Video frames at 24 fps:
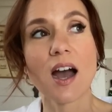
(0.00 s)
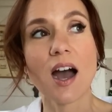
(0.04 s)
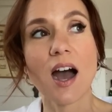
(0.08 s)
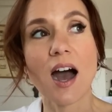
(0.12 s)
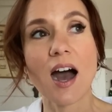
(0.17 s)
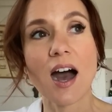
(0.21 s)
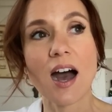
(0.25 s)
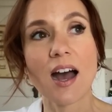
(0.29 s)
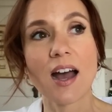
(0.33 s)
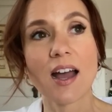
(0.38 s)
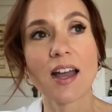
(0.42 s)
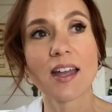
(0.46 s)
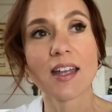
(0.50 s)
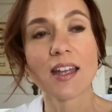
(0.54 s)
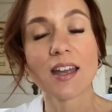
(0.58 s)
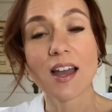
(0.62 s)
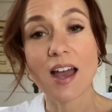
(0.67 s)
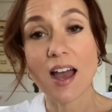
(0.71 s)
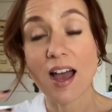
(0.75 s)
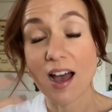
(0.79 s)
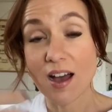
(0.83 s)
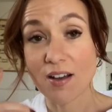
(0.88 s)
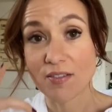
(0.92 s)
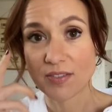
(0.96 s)
I
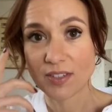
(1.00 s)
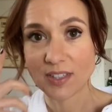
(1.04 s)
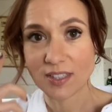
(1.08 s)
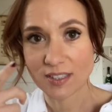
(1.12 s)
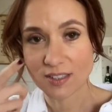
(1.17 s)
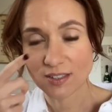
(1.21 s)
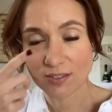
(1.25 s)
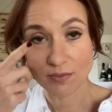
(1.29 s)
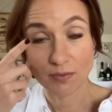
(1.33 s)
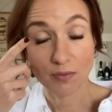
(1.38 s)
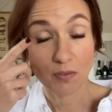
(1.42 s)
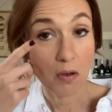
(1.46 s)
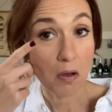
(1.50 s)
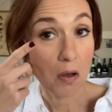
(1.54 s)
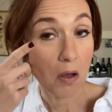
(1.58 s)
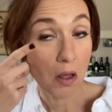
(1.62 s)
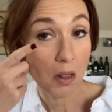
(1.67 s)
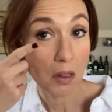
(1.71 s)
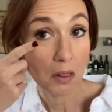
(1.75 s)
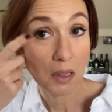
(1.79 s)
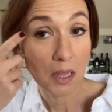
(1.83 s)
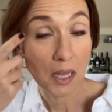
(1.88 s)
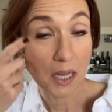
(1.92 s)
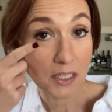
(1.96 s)
have these
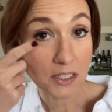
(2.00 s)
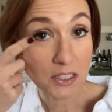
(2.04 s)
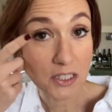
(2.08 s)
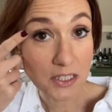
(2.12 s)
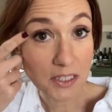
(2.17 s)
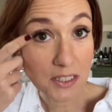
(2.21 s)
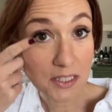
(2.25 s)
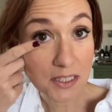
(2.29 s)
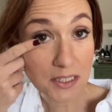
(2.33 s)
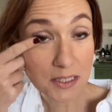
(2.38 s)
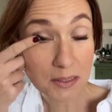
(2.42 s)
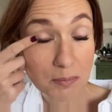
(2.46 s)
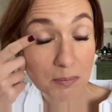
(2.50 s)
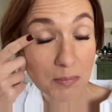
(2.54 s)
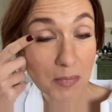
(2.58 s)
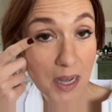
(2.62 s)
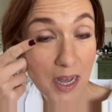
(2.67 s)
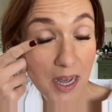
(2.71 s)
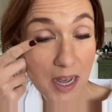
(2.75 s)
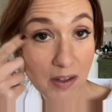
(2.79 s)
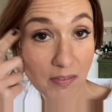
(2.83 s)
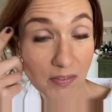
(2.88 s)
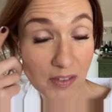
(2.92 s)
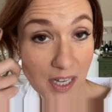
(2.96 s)
lashes, I
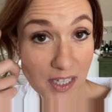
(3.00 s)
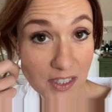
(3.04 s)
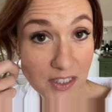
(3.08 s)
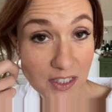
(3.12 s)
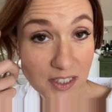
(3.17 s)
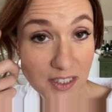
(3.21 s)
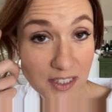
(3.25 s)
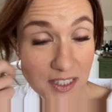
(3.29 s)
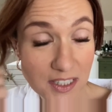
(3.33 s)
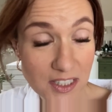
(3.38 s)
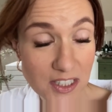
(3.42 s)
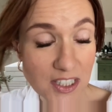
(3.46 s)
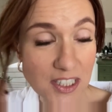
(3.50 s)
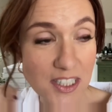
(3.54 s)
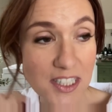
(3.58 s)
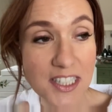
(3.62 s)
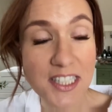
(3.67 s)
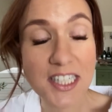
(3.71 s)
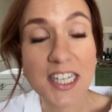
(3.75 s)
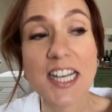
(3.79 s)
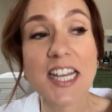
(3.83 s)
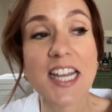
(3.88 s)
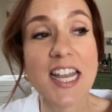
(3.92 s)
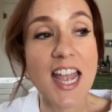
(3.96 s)
have lash
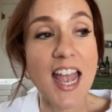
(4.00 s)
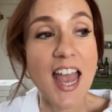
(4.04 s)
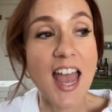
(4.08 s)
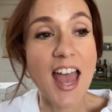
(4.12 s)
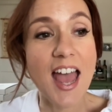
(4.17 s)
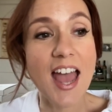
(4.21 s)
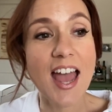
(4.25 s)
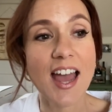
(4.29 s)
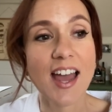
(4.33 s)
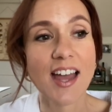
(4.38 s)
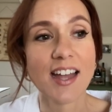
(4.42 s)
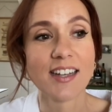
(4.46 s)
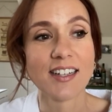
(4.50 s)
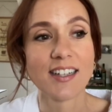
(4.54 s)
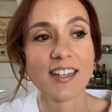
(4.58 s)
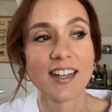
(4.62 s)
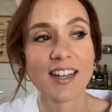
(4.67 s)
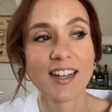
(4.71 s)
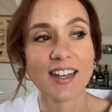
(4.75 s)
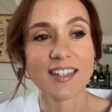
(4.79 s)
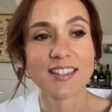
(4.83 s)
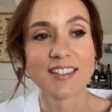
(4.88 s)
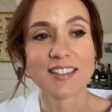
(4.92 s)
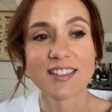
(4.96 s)
extensions, and
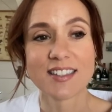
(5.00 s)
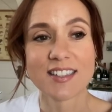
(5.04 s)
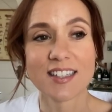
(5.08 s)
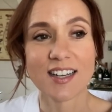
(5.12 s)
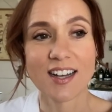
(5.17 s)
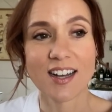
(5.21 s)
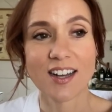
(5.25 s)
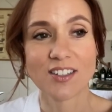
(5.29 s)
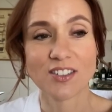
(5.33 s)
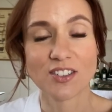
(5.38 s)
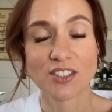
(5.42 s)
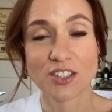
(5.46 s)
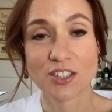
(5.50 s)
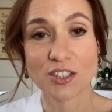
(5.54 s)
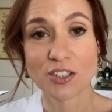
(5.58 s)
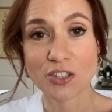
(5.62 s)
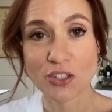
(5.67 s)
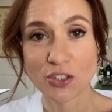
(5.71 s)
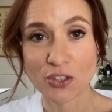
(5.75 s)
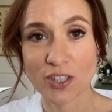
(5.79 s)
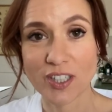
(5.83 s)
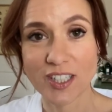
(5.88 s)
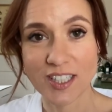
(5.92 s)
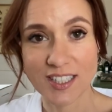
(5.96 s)
it's a little
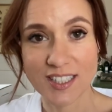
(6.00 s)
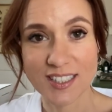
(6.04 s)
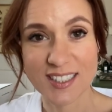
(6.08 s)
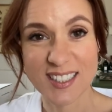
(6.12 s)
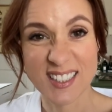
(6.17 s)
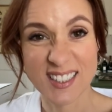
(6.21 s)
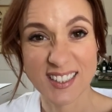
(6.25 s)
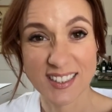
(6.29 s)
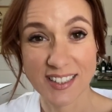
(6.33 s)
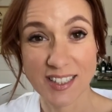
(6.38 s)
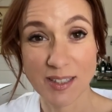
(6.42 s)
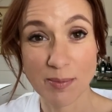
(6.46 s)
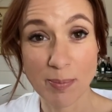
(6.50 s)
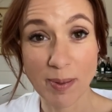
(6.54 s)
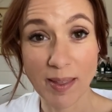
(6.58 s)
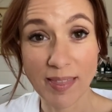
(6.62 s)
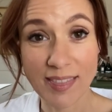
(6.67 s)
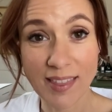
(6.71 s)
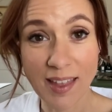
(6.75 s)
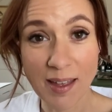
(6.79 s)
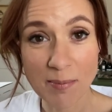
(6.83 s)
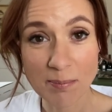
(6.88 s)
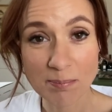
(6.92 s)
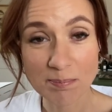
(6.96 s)
tricky to sleep in
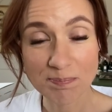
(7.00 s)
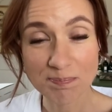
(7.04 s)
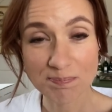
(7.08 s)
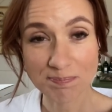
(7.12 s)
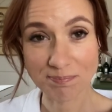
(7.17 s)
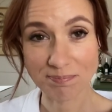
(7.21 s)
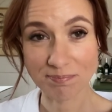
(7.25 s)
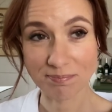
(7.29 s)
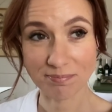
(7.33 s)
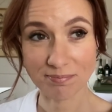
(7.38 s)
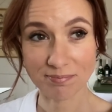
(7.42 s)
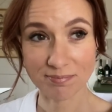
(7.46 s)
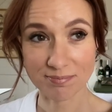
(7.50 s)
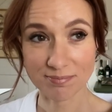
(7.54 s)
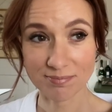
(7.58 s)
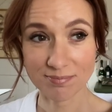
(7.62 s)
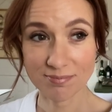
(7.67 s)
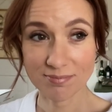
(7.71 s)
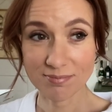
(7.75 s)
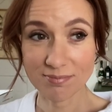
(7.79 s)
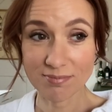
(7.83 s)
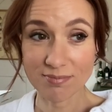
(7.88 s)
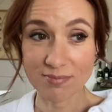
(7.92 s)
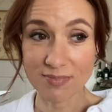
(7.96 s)
them,
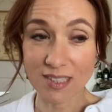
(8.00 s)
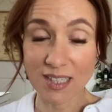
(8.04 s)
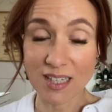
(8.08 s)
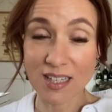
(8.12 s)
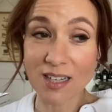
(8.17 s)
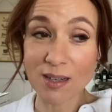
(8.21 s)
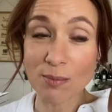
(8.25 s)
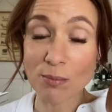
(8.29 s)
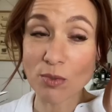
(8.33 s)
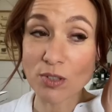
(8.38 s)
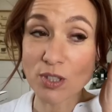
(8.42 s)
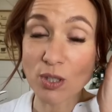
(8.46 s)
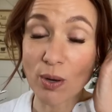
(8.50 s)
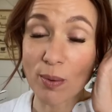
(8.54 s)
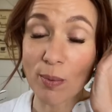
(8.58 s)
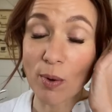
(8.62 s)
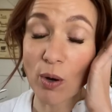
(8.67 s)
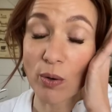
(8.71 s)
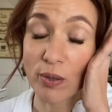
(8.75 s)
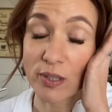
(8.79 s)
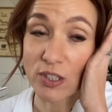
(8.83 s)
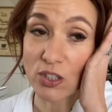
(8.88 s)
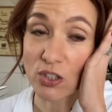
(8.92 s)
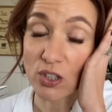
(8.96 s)
and I'm, so I'm
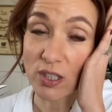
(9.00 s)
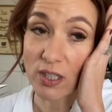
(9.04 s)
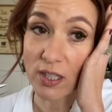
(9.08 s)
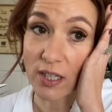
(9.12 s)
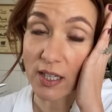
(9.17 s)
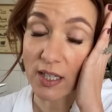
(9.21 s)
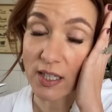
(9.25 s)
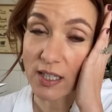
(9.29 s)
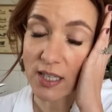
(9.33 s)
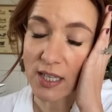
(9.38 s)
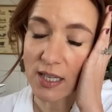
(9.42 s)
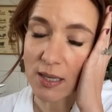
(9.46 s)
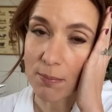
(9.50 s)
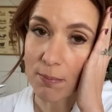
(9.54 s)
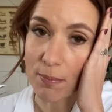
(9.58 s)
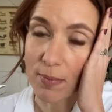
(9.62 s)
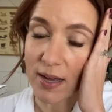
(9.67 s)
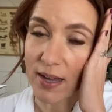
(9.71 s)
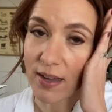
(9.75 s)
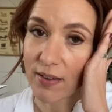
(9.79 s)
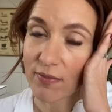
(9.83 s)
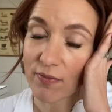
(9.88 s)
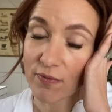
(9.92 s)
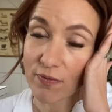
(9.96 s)
always trying to like keep
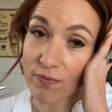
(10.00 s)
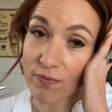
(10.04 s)
my